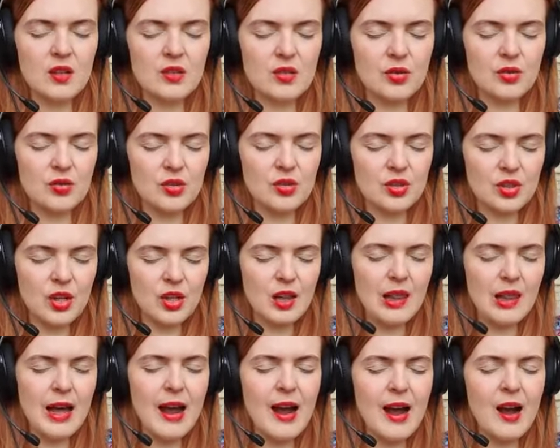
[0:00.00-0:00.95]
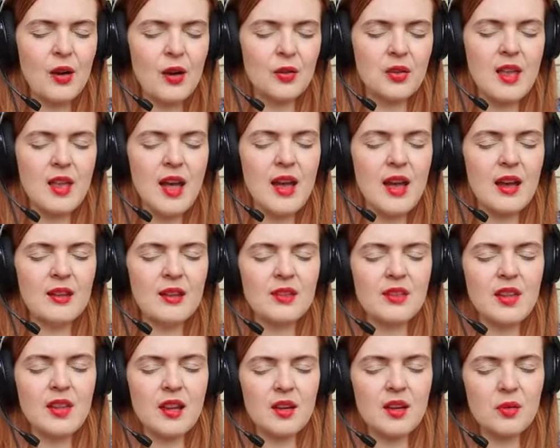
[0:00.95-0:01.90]
So just allow
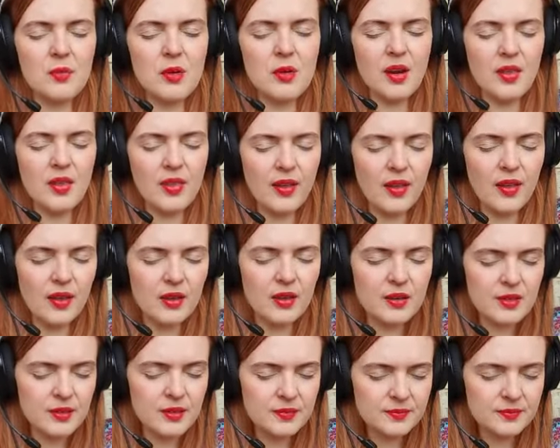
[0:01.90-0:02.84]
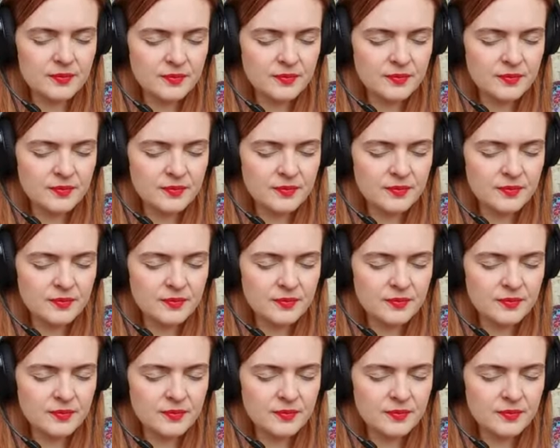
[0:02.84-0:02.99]
that, take a breath in.